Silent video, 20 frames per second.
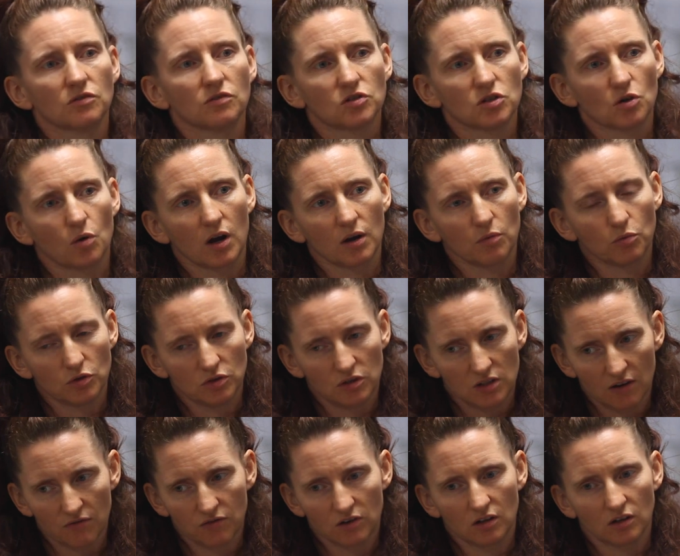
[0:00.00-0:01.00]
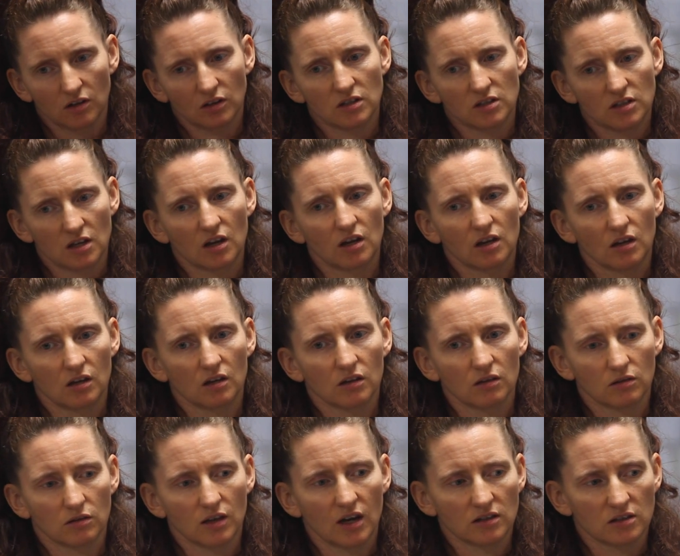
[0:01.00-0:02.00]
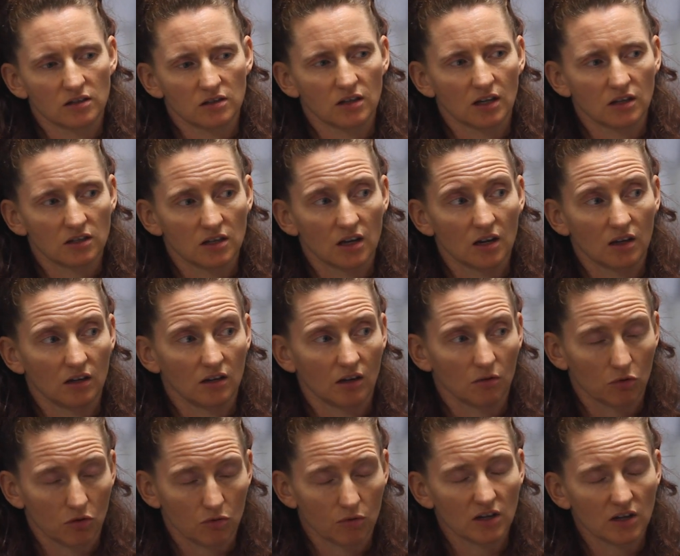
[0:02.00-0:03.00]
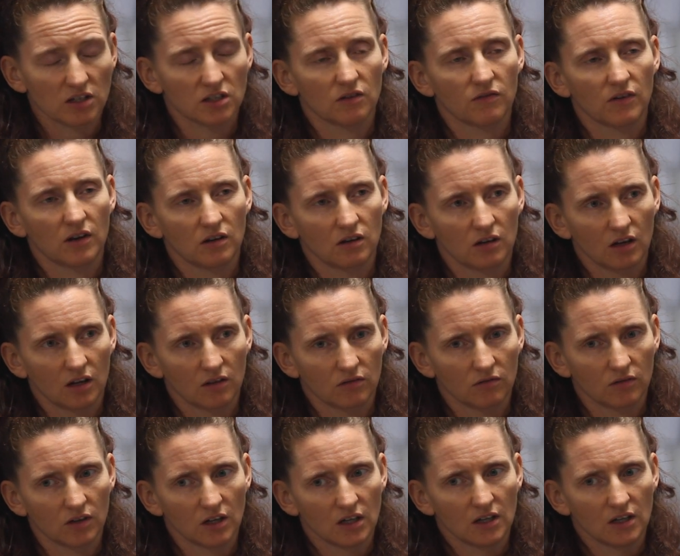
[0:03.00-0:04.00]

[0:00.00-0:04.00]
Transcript: So I would definitely say that's a regressive and